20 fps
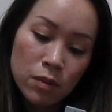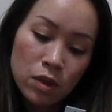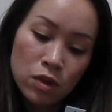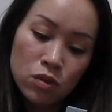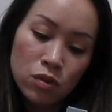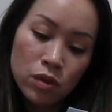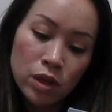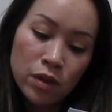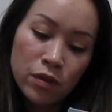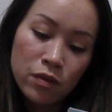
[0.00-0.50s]

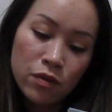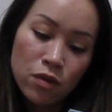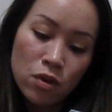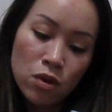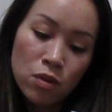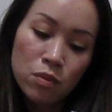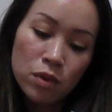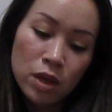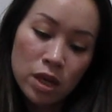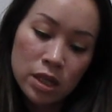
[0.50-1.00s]
24
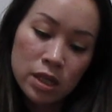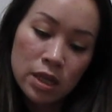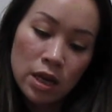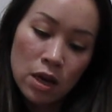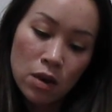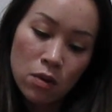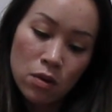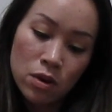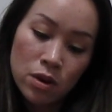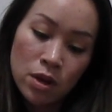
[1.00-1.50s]
plus
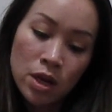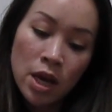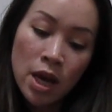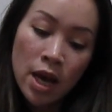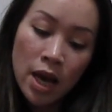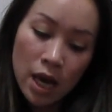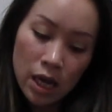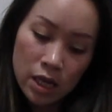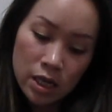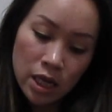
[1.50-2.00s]
hour
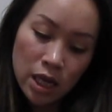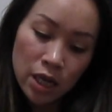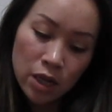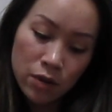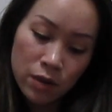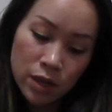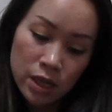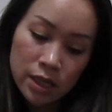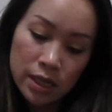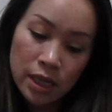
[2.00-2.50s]

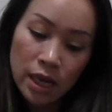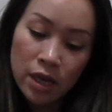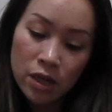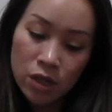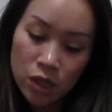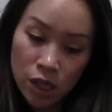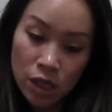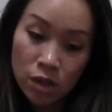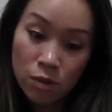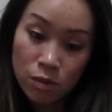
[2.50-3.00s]
Anti-Crease
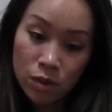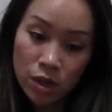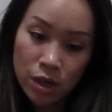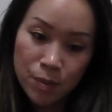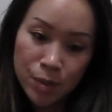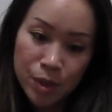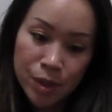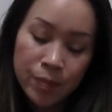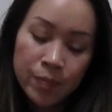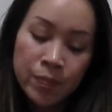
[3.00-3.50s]
eyeshadow
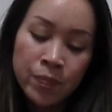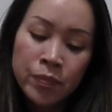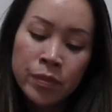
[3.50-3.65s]
primer,